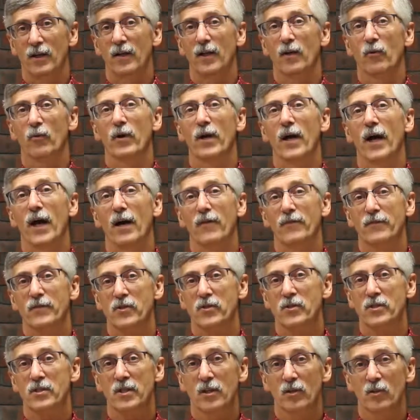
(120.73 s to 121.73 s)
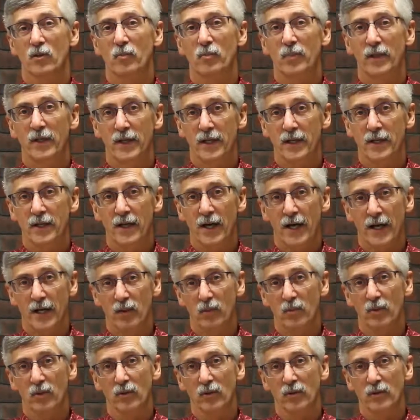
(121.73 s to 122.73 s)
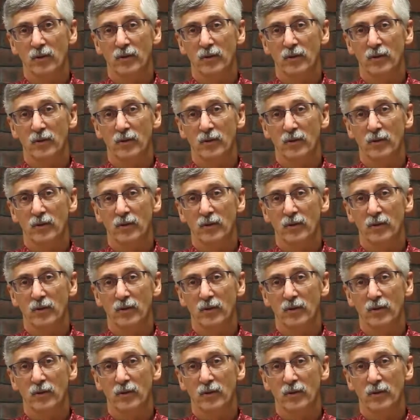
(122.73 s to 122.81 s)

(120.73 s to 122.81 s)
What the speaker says: it would have to still be ignitable